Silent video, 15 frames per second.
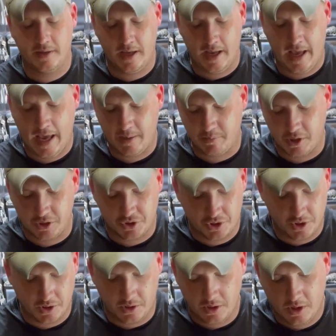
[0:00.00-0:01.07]
admin
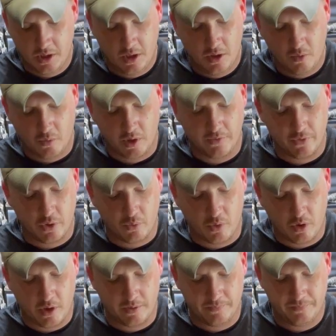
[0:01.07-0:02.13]
shit, whatever you
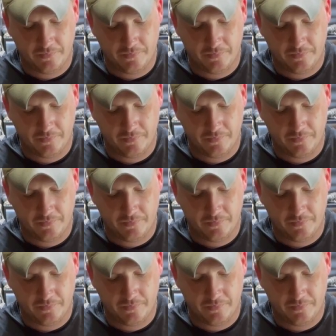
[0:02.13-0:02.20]
want.